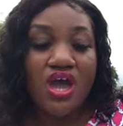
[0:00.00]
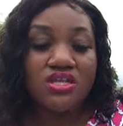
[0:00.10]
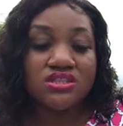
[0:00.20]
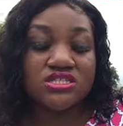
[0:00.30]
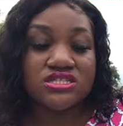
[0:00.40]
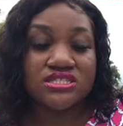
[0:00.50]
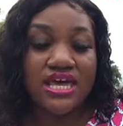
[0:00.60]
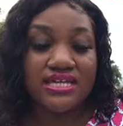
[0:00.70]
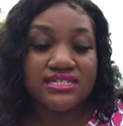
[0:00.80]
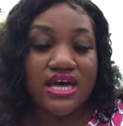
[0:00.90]
This
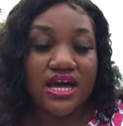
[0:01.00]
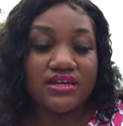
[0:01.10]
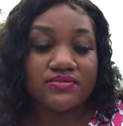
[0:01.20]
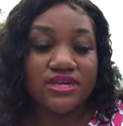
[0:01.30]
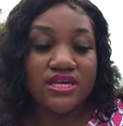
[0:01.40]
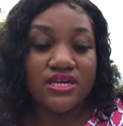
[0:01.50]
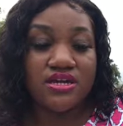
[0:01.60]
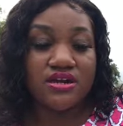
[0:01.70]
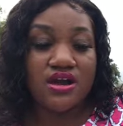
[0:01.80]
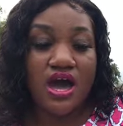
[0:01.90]
next item
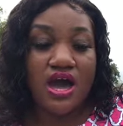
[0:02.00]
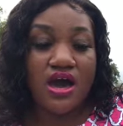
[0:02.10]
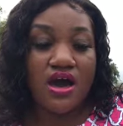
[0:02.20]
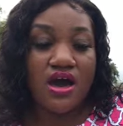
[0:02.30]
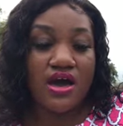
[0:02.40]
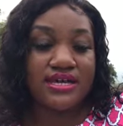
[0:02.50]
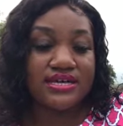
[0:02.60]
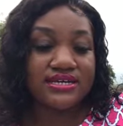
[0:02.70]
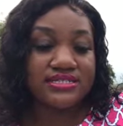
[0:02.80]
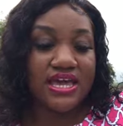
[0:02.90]
here
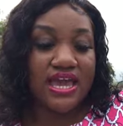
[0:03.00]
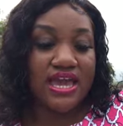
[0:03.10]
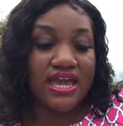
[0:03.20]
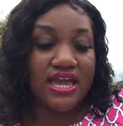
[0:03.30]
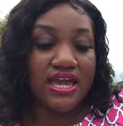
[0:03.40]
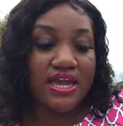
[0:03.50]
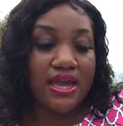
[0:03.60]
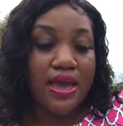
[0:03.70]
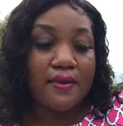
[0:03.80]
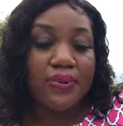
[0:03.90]
is a
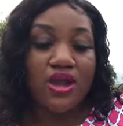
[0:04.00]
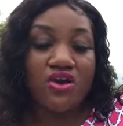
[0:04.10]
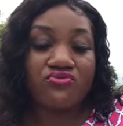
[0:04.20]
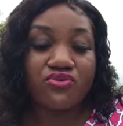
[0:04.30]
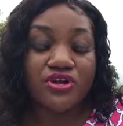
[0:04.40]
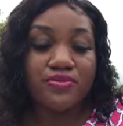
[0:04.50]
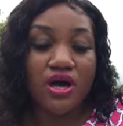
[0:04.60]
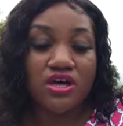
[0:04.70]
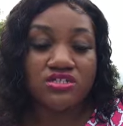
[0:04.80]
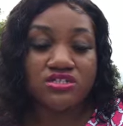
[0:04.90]
pair of
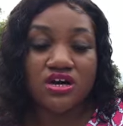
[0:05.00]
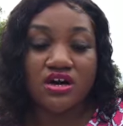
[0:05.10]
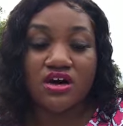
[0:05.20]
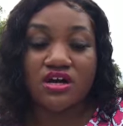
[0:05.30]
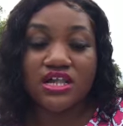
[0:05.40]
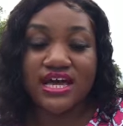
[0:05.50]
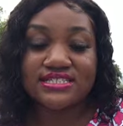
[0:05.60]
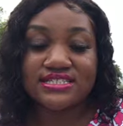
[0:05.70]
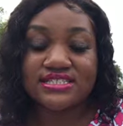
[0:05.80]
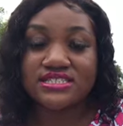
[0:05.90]
Reebok
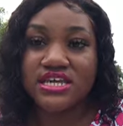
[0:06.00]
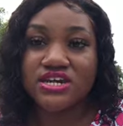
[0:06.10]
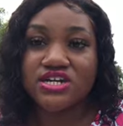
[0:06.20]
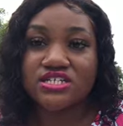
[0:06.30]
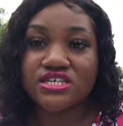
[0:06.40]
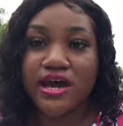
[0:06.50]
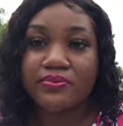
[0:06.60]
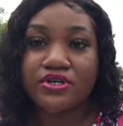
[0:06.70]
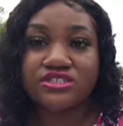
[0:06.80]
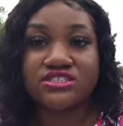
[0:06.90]
classic sneakers. I
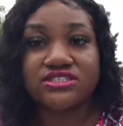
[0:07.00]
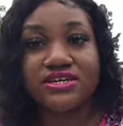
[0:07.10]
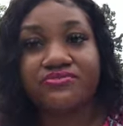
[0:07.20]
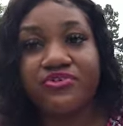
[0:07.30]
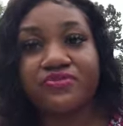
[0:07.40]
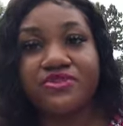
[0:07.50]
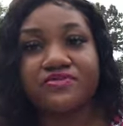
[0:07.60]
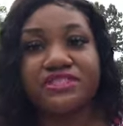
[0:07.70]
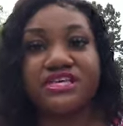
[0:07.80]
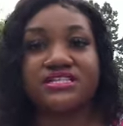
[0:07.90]
purchased them from
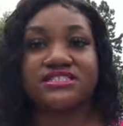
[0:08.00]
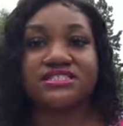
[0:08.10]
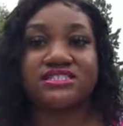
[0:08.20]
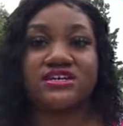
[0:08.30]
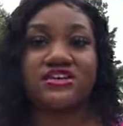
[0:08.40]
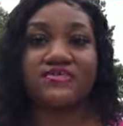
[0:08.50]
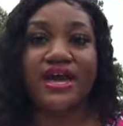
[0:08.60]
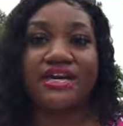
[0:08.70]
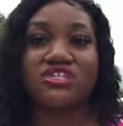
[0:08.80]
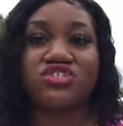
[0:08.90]
the Bethesda Center
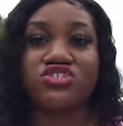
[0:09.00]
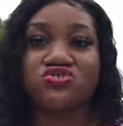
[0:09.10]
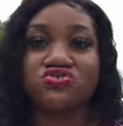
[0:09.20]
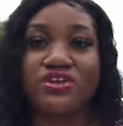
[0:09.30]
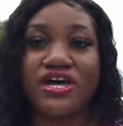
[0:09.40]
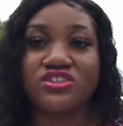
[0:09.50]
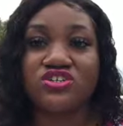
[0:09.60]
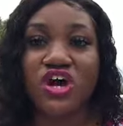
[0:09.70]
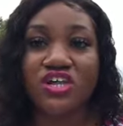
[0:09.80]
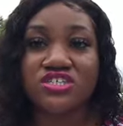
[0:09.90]
back in June at the
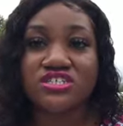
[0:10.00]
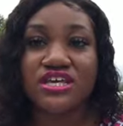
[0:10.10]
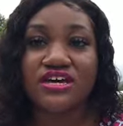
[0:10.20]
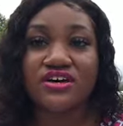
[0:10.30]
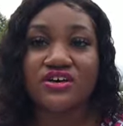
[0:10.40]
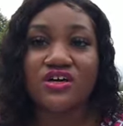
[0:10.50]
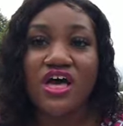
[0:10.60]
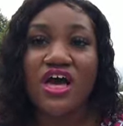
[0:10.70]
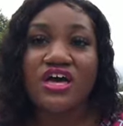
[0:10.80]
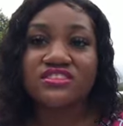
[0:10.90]
dollar sale.
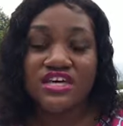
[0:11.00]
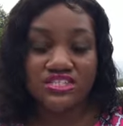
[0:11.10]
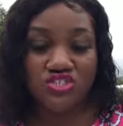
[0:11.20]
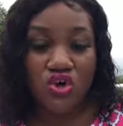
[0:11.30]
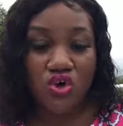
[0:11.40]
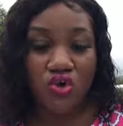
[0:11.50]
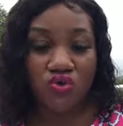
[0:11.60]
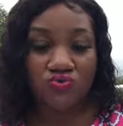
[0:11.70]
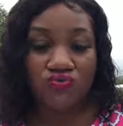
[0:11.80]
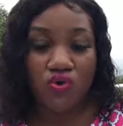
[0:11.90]
They
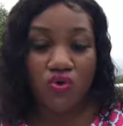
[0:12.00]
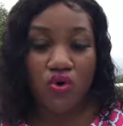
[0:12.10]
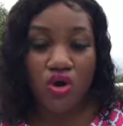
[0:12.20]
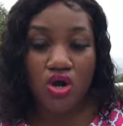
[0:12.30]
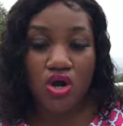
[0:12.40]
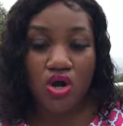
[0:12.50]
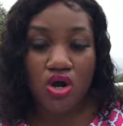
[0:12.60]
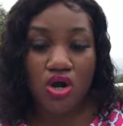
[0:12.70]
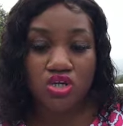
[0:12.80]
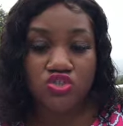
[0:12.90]
sold
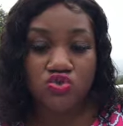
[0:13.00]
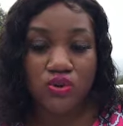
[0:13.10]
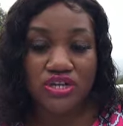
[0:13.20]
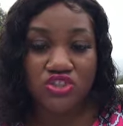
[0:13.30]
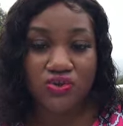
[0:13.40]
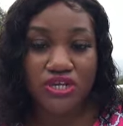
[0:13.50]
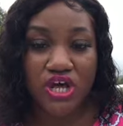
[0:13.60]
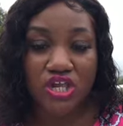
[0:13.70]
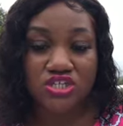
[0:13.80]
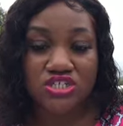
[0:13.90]
for
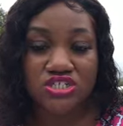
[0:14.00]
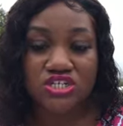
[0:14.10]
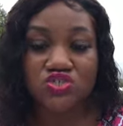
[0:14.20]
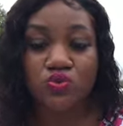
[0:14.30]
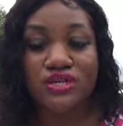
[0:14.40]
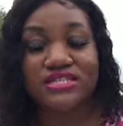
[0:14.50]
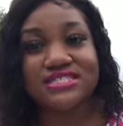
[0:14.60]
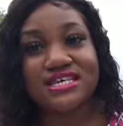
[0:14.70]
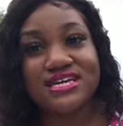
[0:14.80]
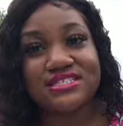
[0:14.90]

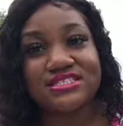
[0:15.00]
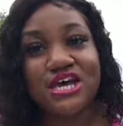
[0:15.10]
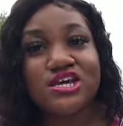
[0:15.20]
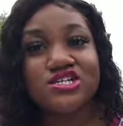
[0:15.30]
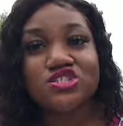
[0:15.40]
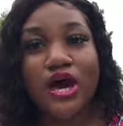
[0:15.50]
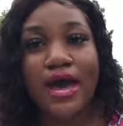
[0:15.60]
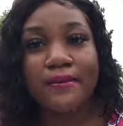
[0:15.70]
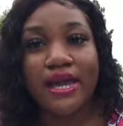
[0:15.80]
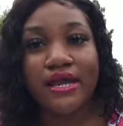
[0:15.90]
$23.20, so
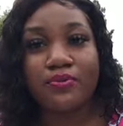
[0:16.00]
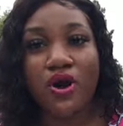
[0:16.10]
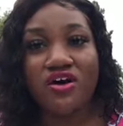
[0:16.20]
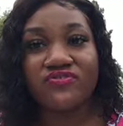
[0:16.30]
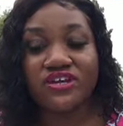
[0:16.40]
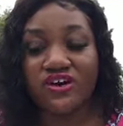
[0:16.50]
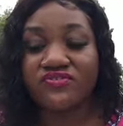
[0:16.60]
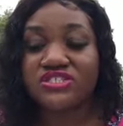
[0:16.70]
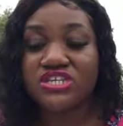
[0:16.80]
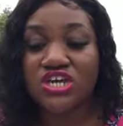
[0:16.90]
I made a profit
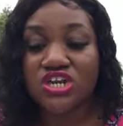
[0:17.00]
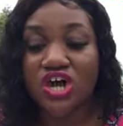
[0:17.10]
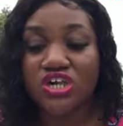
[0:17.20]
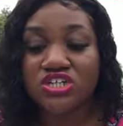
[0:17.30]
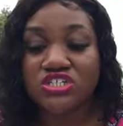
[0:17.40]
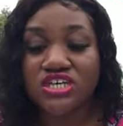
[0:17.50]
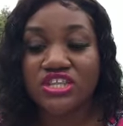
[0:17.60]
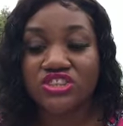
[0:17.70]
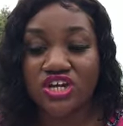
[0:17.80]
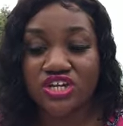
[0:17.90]
of
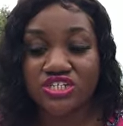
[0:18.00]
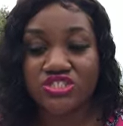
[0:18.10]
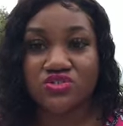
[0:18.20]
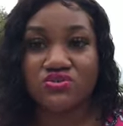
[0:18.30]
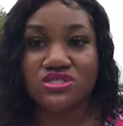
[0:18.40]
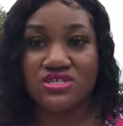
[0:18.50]
$10.32.